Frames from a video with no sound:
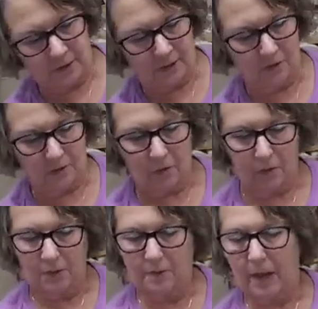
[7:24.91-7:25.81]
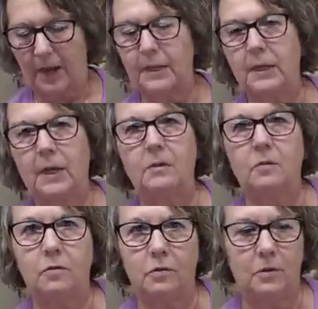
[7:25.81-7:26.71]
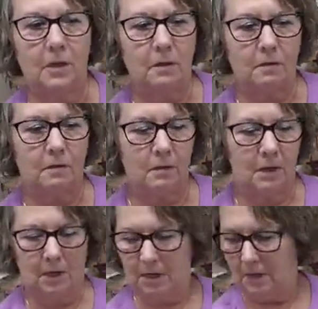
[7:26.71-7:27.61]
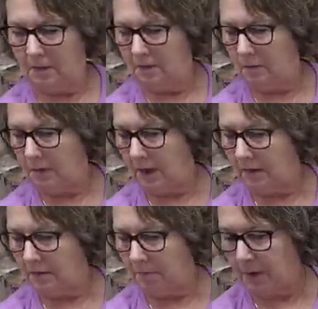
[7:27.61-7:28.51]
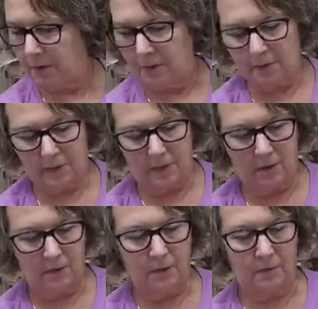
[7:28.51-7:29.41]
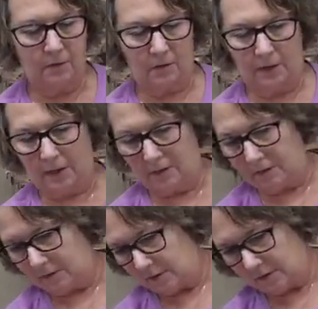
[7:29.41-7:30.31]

And you can always add things to this. This one has a bow already on it, your lantern.